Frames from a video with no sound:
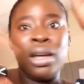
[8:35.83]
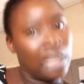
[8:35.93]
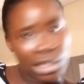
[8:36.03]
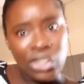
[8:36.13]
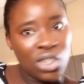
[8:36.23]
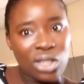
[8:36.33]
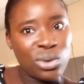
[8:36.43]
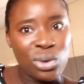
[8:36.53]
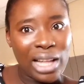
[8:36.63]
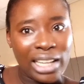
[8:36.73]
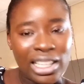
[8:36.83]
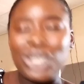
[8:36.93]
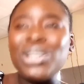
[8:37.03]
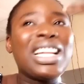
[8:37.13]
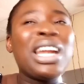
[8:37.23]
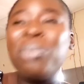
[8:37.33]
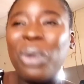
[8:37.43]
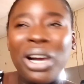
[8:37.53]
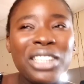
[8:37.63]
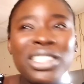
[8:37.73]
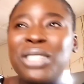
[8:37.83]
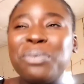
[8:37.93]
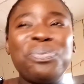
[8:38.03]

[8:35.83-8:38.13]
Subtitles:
It's just good like that. So at that point,